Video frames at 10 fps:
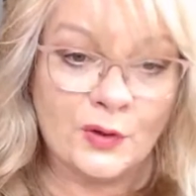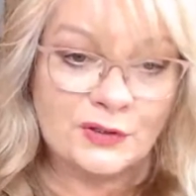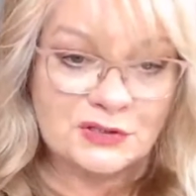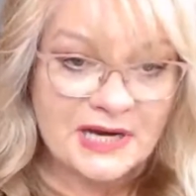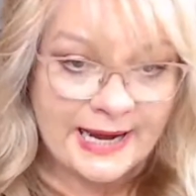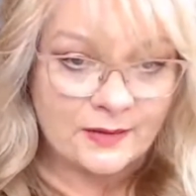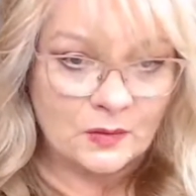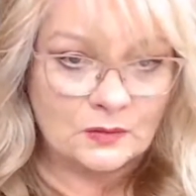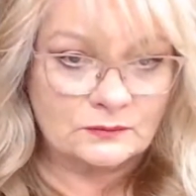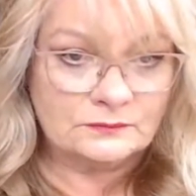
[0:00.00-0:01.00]
your
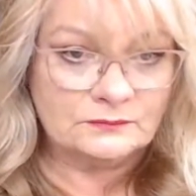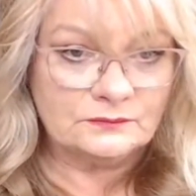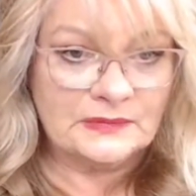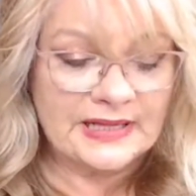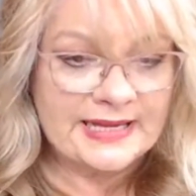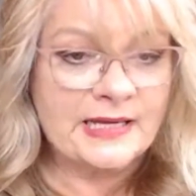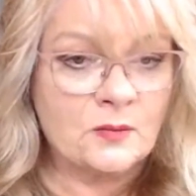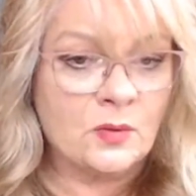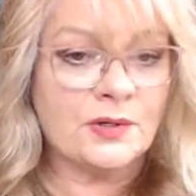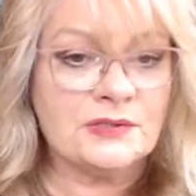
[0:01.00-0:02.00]
channel.
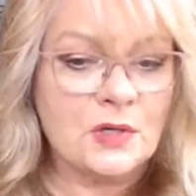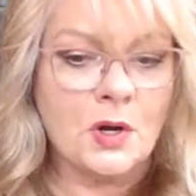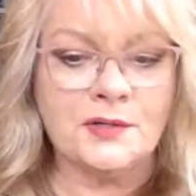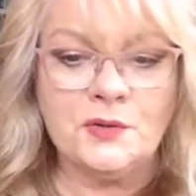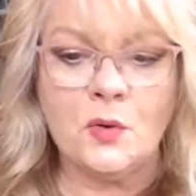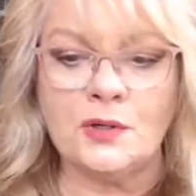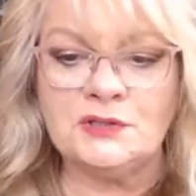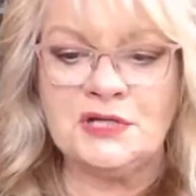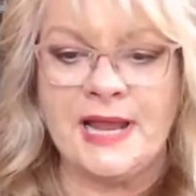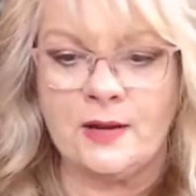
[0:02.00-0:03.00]
Keywords on your
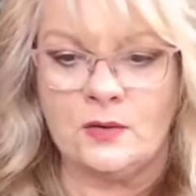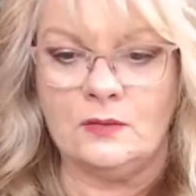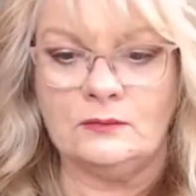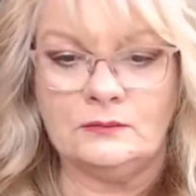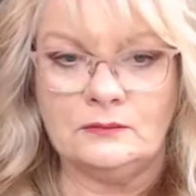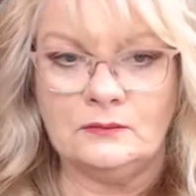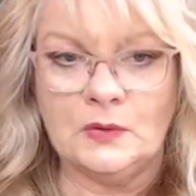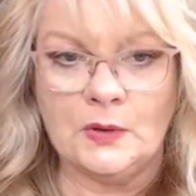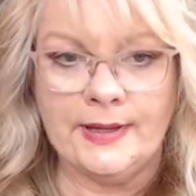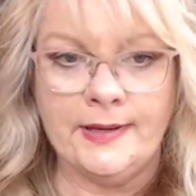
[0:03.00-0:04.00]
channel.
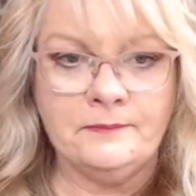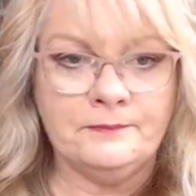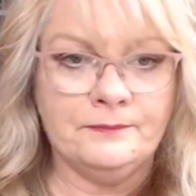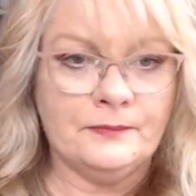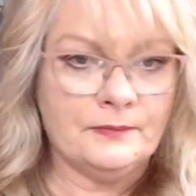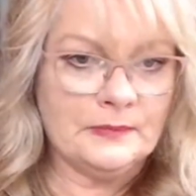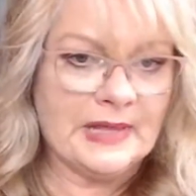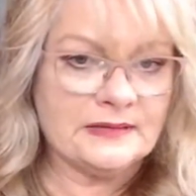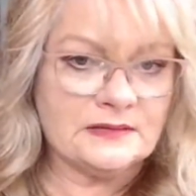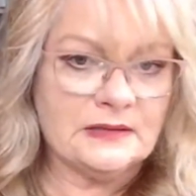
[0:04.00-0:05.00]
Okay.
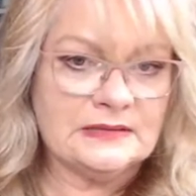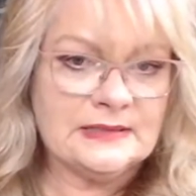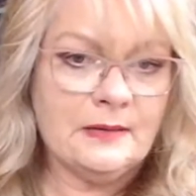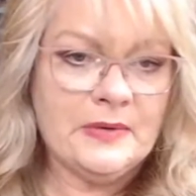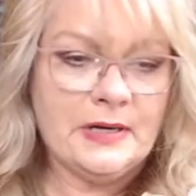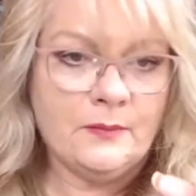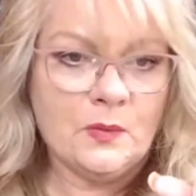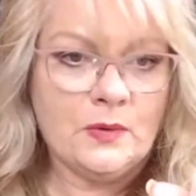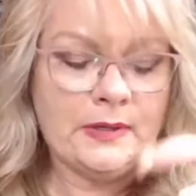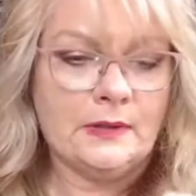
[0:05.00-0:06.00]
That's assignment number
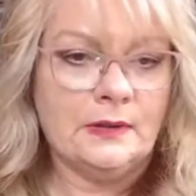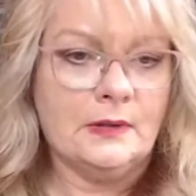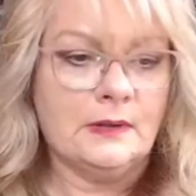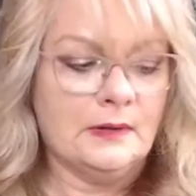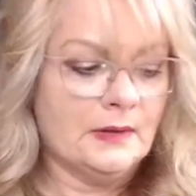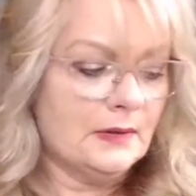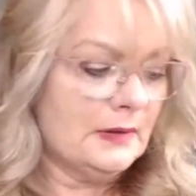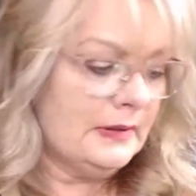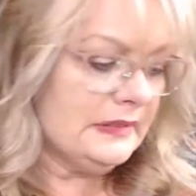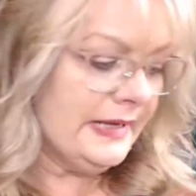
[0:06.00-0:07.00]
1.
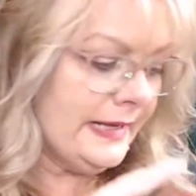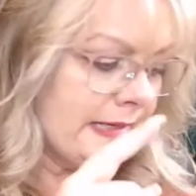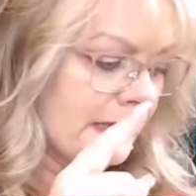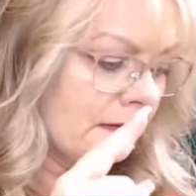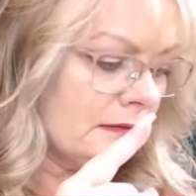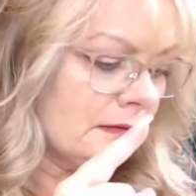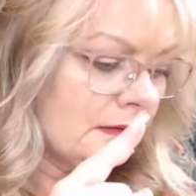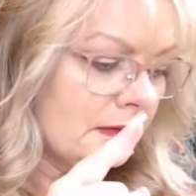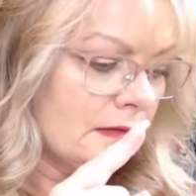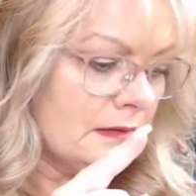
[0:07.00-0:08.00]
Then
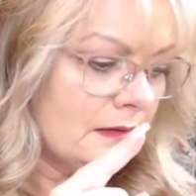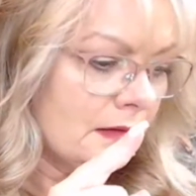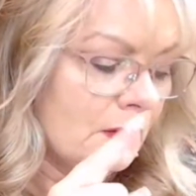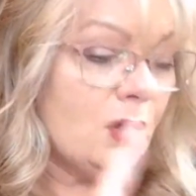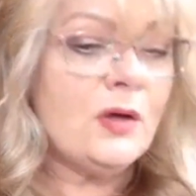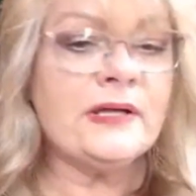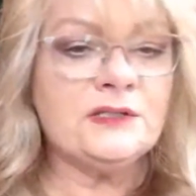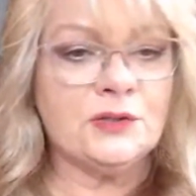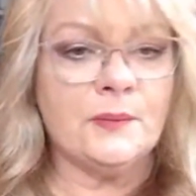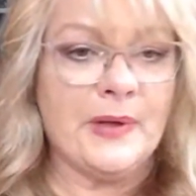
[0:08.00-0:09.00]
look
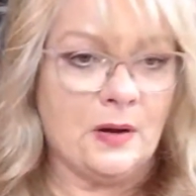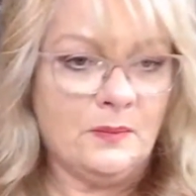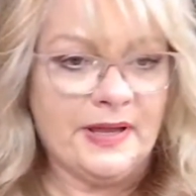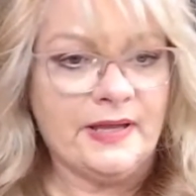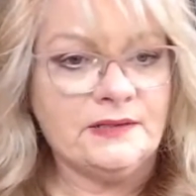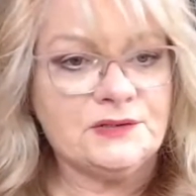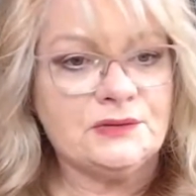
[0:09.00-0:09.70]
at your about page